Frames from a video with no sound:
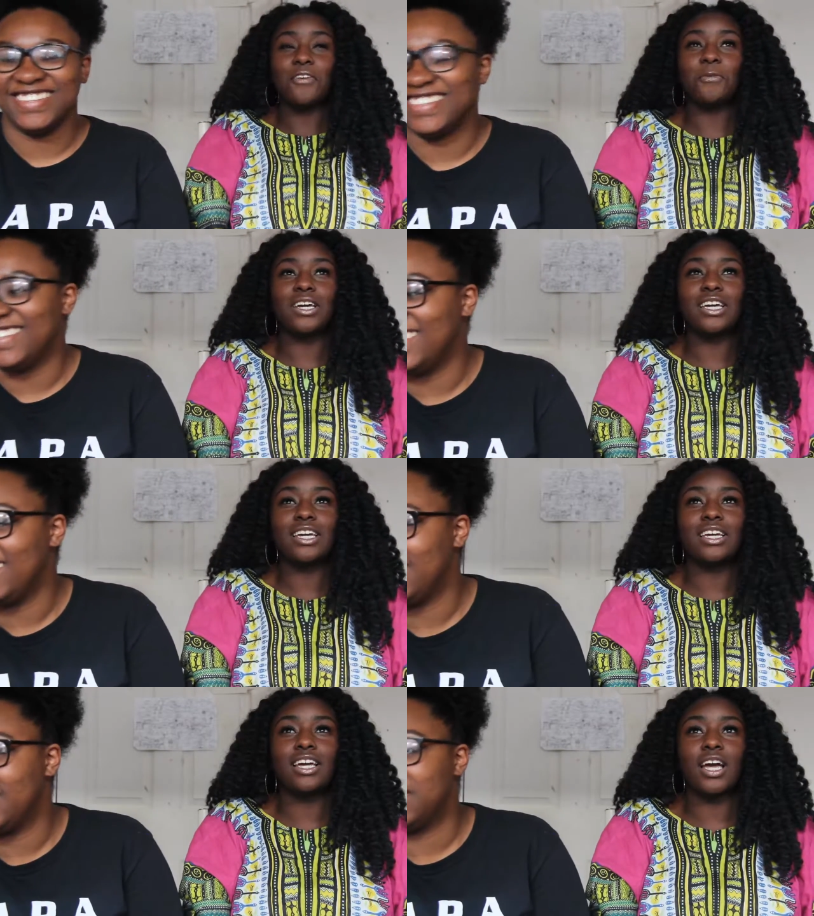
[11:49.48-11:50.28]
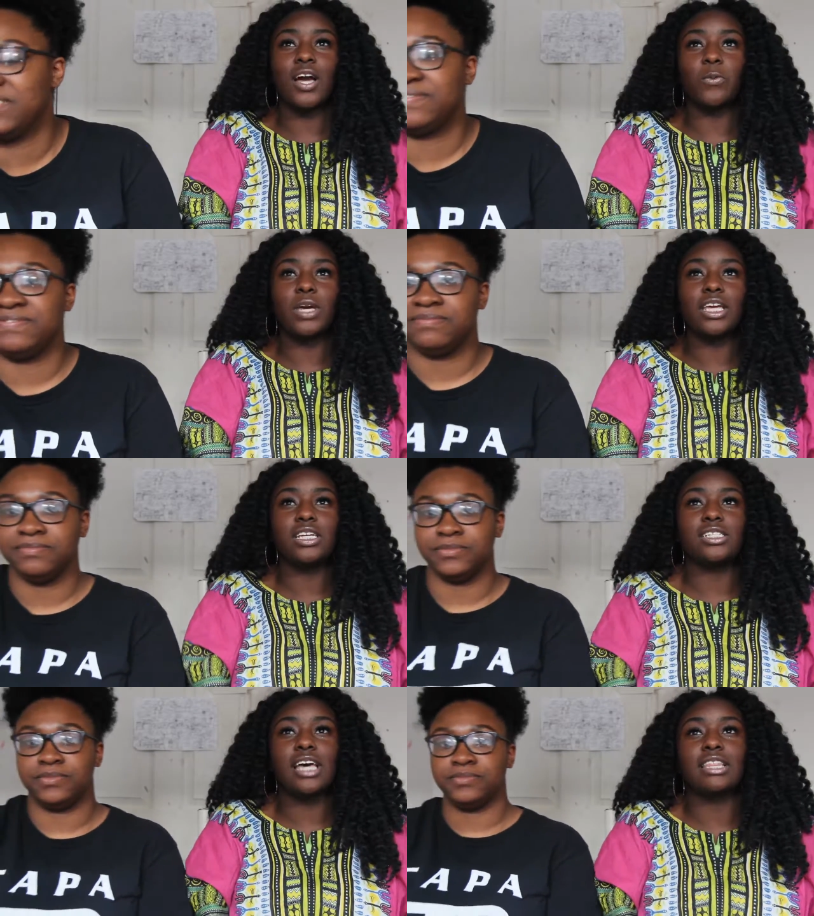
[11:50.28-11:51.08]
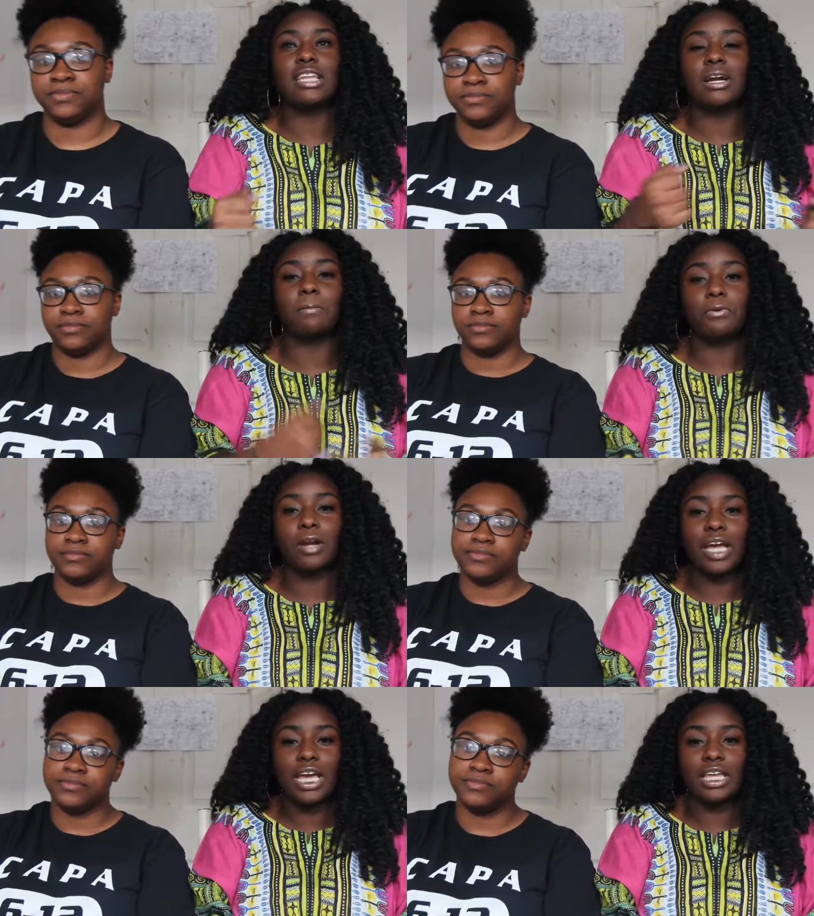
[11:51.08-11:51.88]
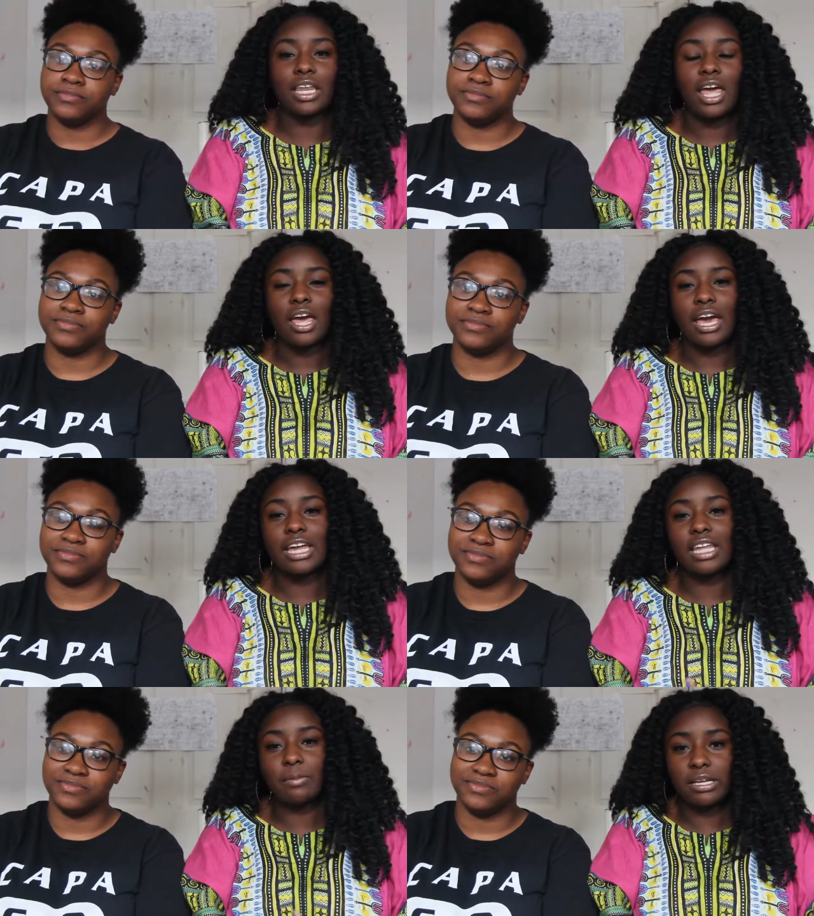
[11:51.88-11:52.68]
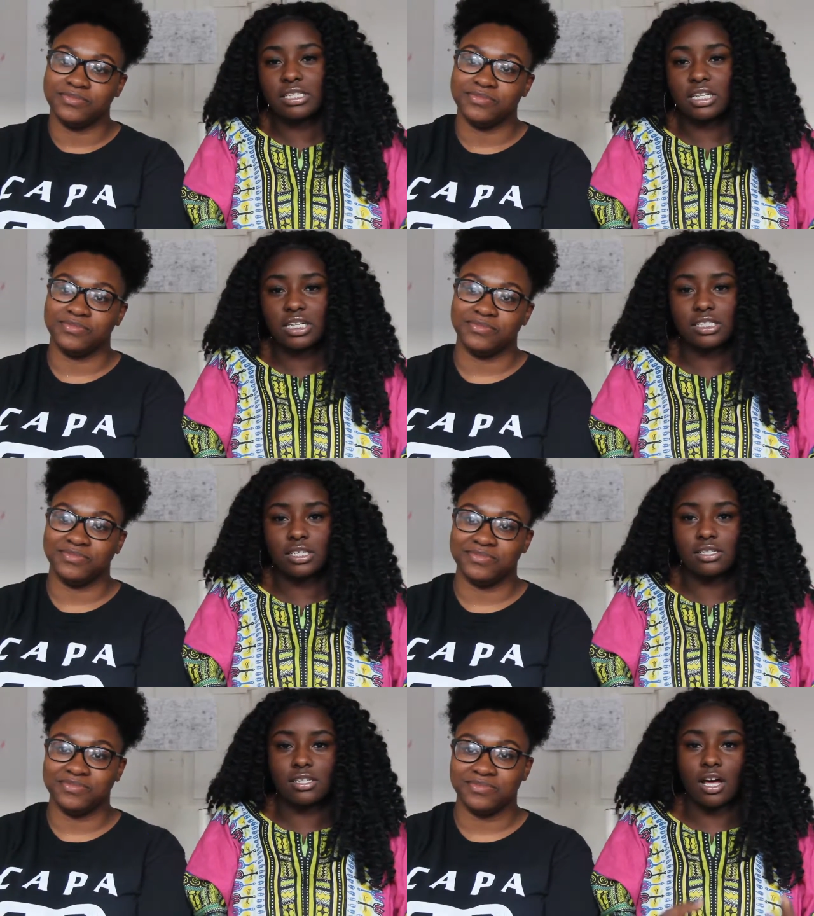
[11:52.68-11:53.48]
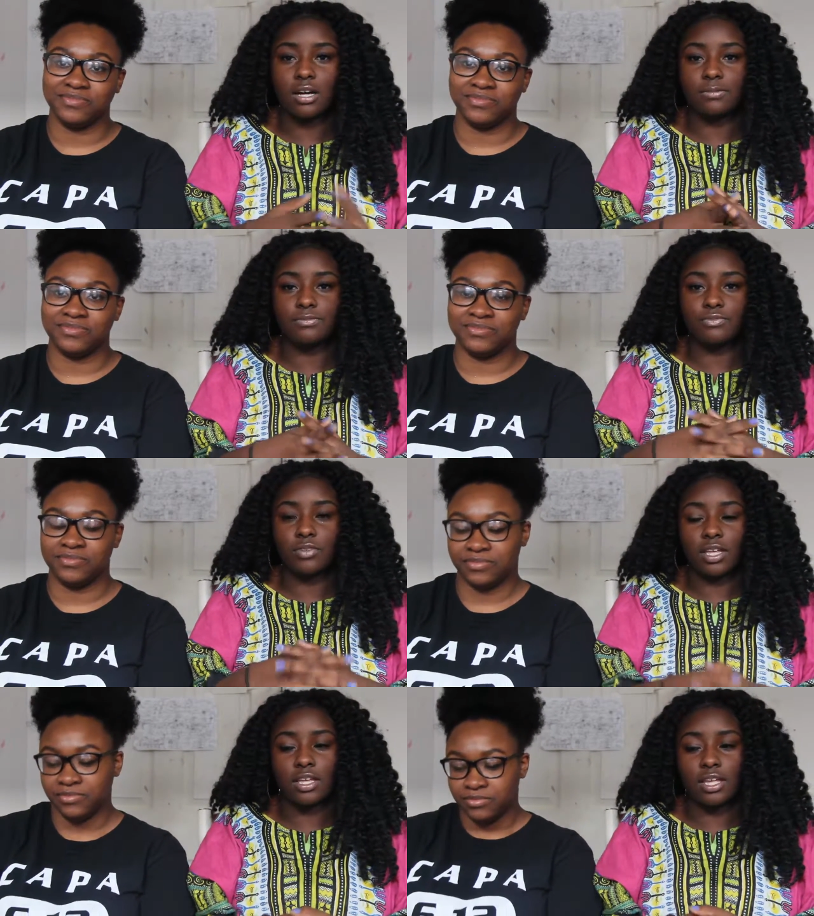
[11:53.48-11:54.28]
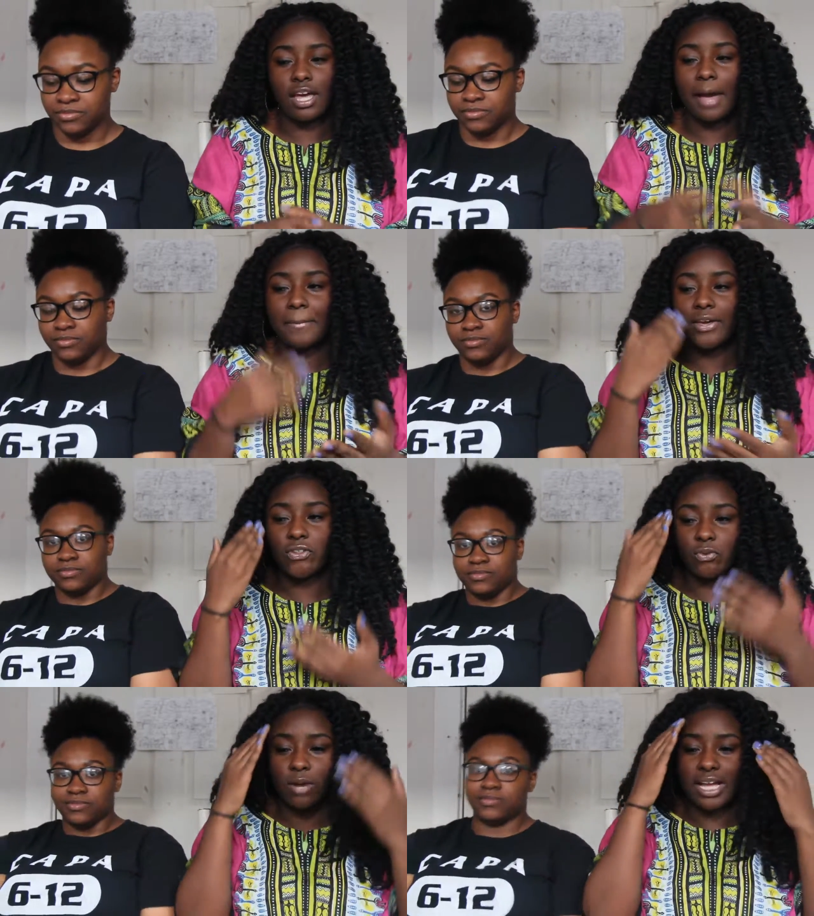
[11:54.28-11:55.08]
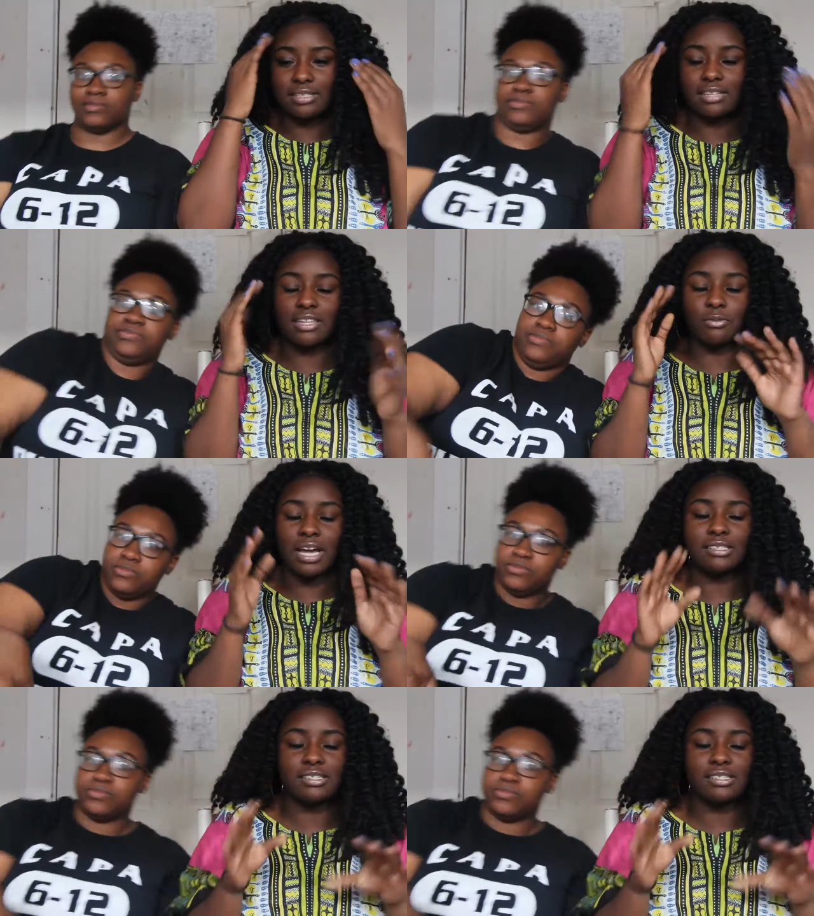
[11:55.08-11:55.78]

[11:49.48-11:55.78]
Speaker 1: we we sat there and prayed and they basically just um got me on the right in the right